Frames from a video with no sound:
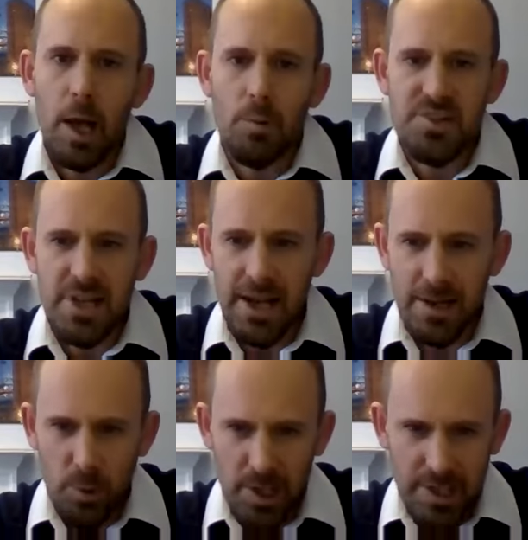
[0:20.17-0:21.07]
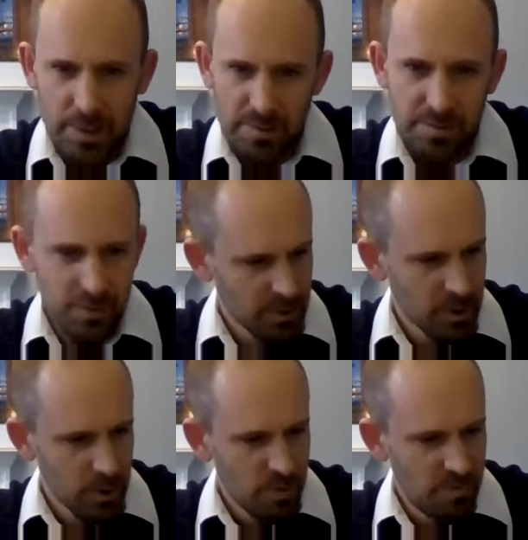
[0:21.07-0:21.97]
We've started working with
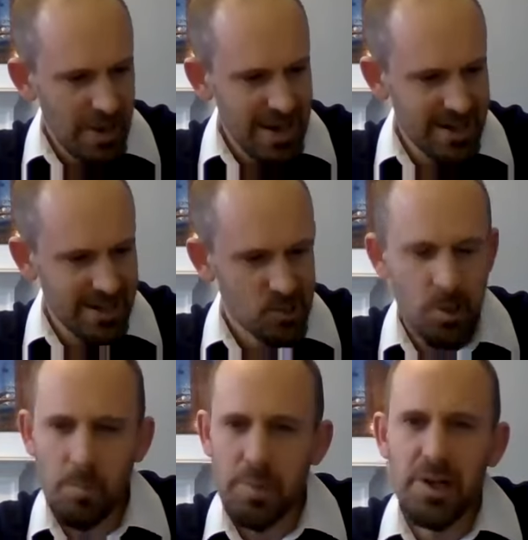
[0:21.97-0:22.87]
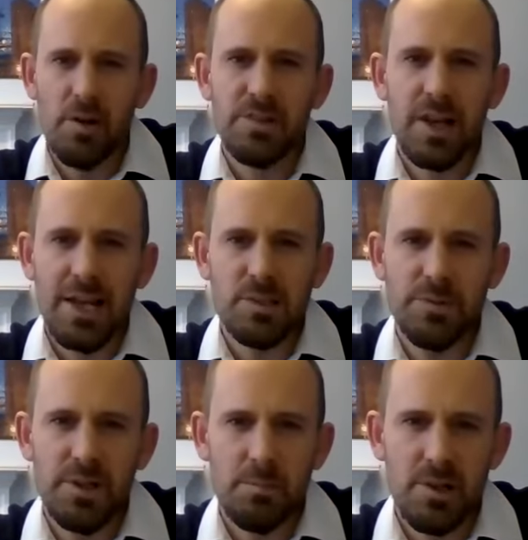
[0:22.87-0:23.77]
Pete and his company over the last
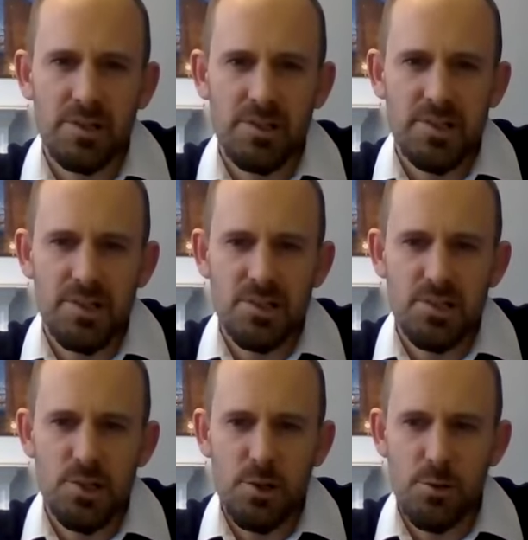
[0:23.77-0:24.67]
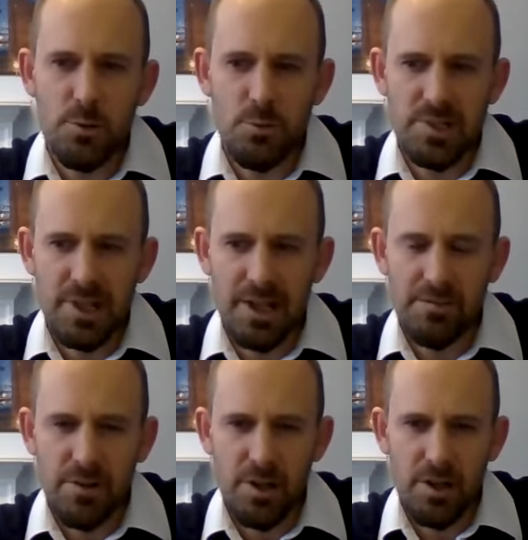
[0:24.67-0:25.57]
few months to
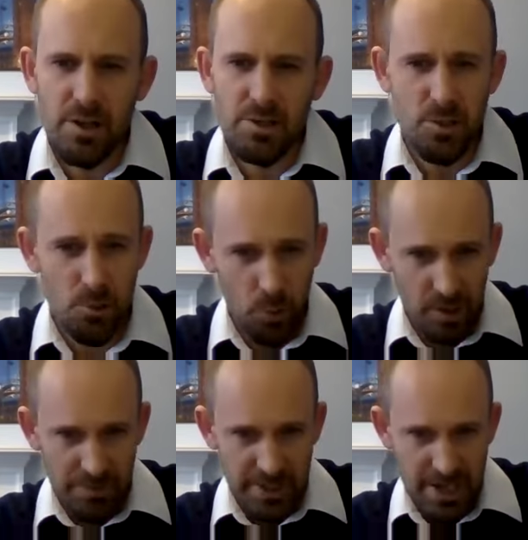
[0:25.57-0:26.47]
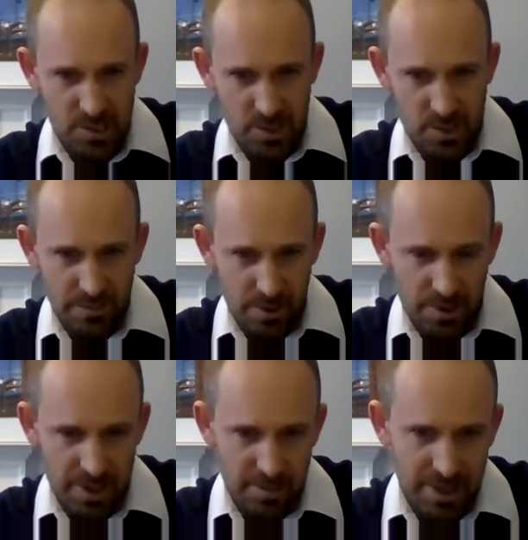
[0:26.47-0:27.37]
deliver 2 qualifications
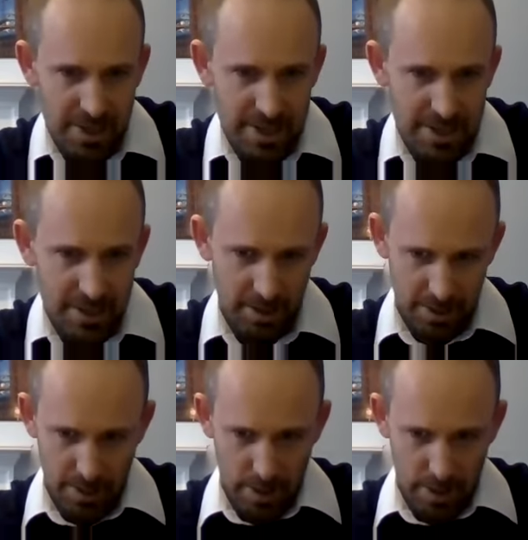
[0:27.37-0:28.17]
for them in